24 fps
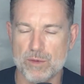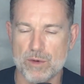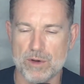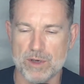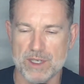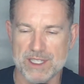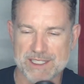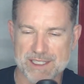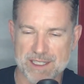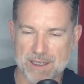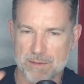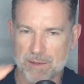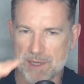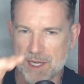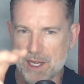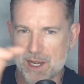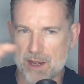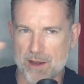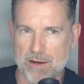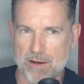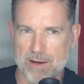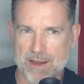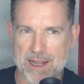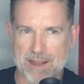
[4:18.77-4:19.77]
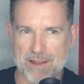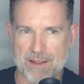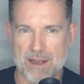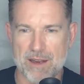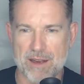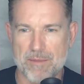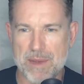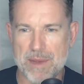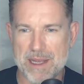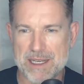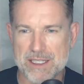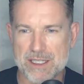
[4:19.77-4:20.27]
were, because I want to narrow it down
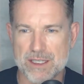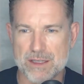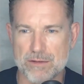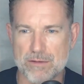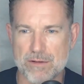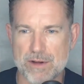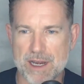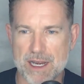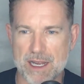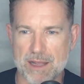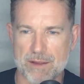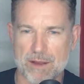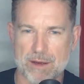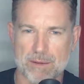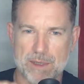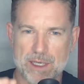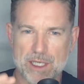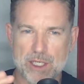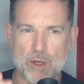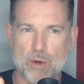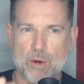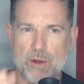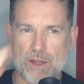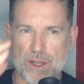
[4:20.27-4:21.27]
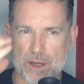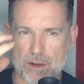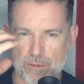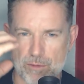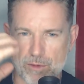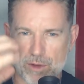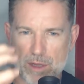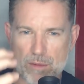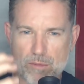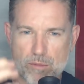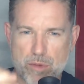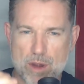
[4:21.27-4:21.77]
to the best 3, and then I want to go in there
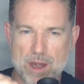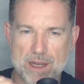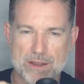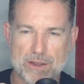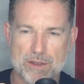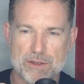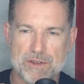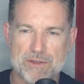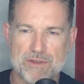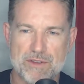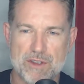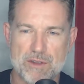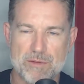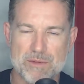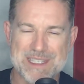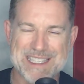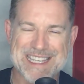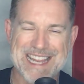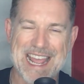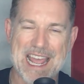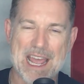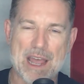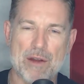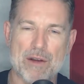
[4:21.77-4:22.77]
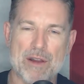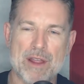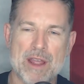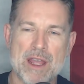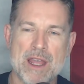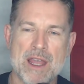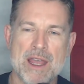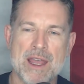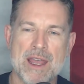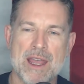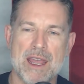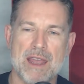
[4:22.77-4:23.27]
and really break those films down
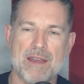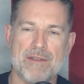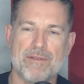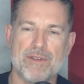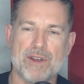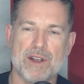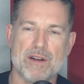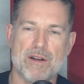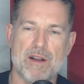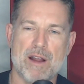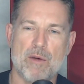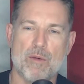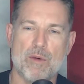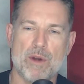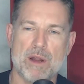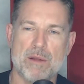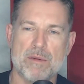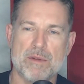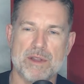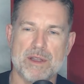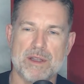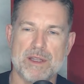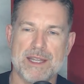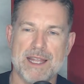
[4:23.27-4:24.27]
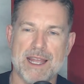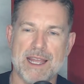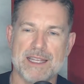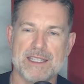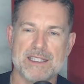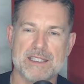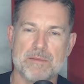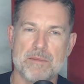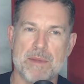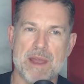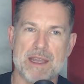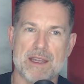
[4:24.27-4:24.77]
and figure out what it takes
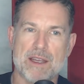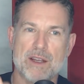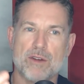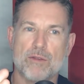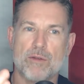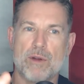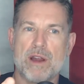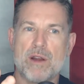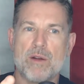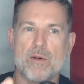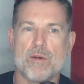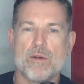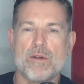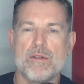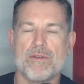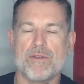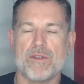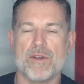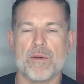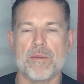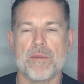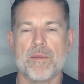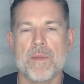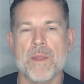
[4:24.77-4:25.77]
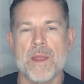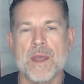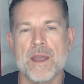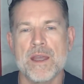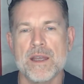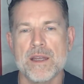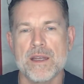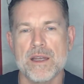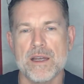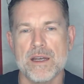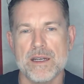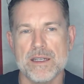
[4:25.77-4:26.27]
to make a great horror film.
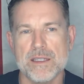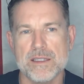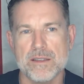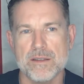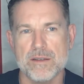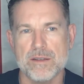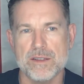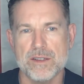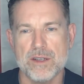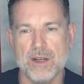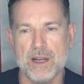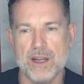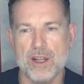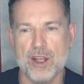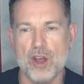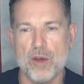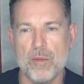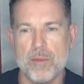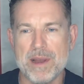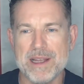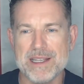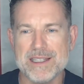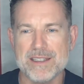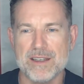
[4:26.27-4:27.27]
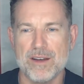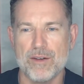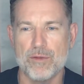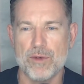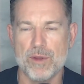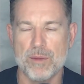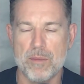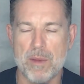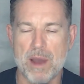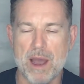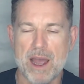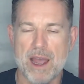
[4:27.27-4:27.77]
So to try to help myself
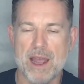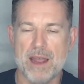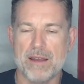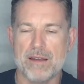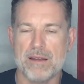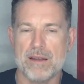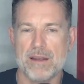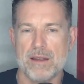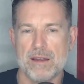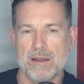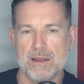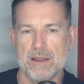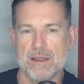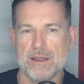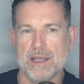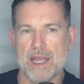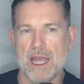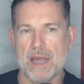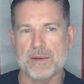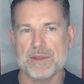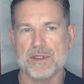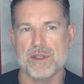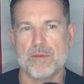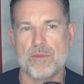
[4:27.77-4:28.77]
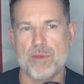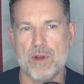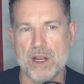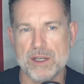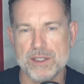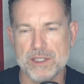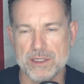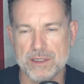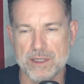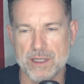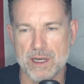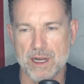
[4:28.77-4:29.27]
with my capstone
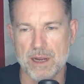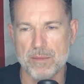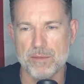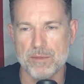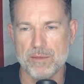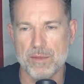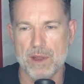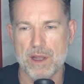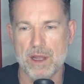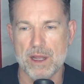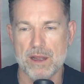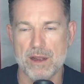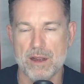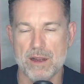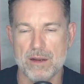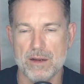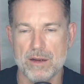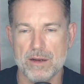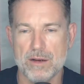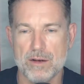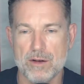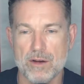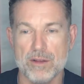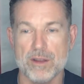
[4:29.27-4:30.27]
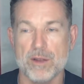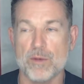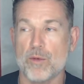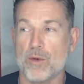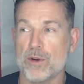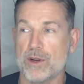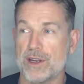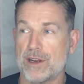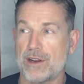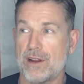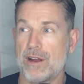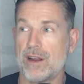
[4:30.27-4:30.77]
project that I'm currently
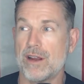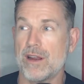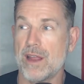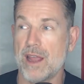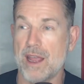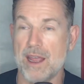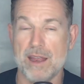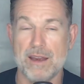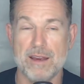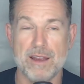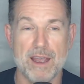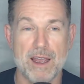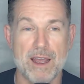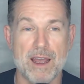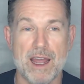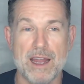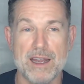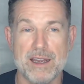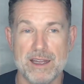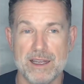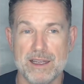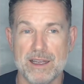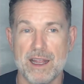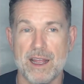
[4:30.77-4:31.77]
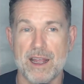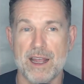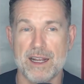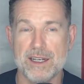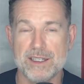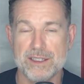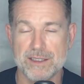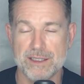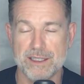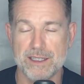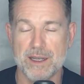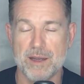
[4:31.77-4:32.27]
working on. And yeah, I did
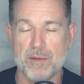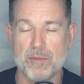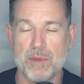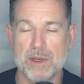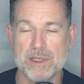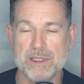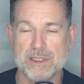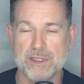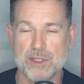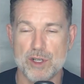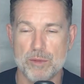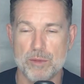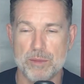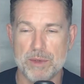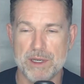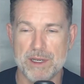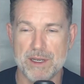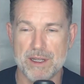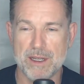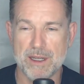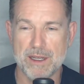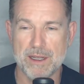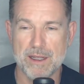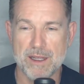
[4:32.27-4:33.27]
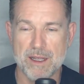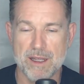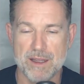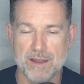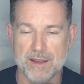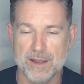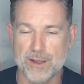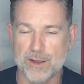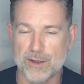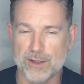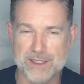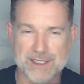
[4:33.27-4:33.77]
actually busted open the
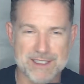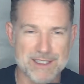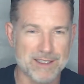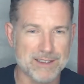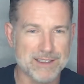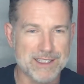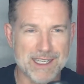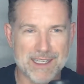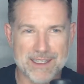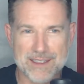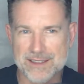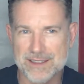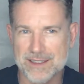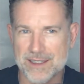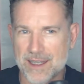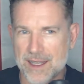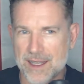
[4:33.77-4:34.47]
old cell text,